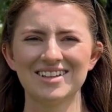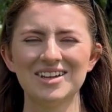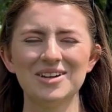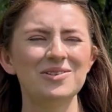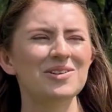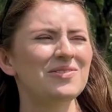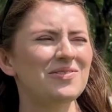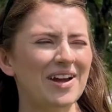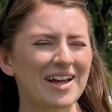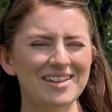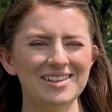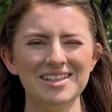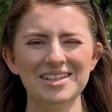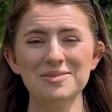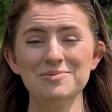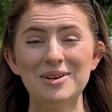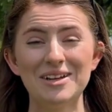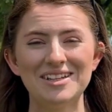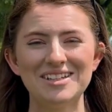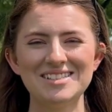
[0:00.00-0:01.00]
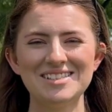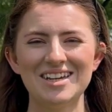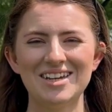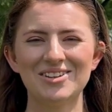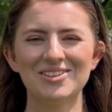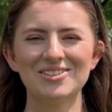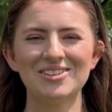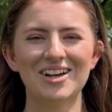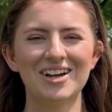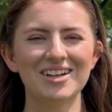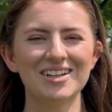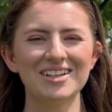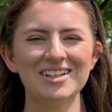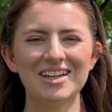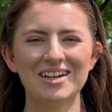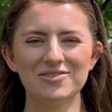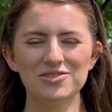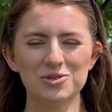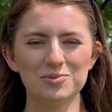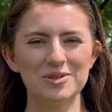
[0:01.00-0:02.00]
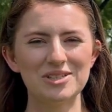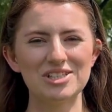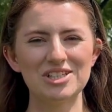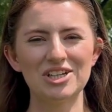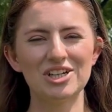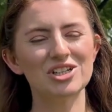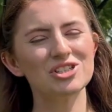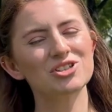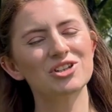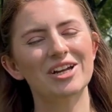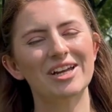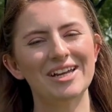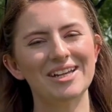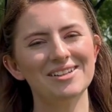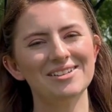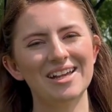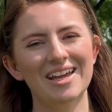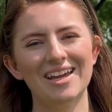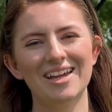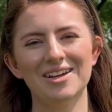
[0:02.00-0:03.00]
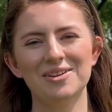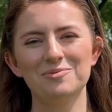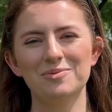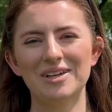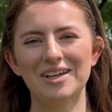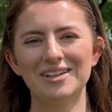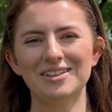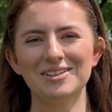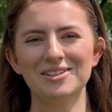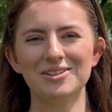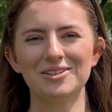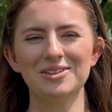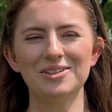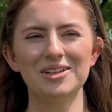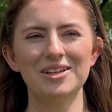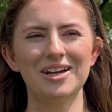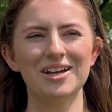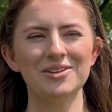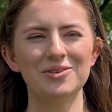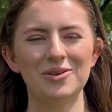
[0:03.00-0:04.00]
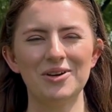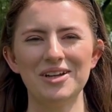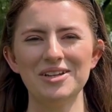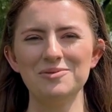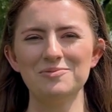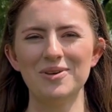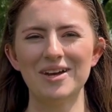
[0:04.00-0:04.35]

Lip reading: We finally made it to Interlaken after missing our train and being a little annoyed,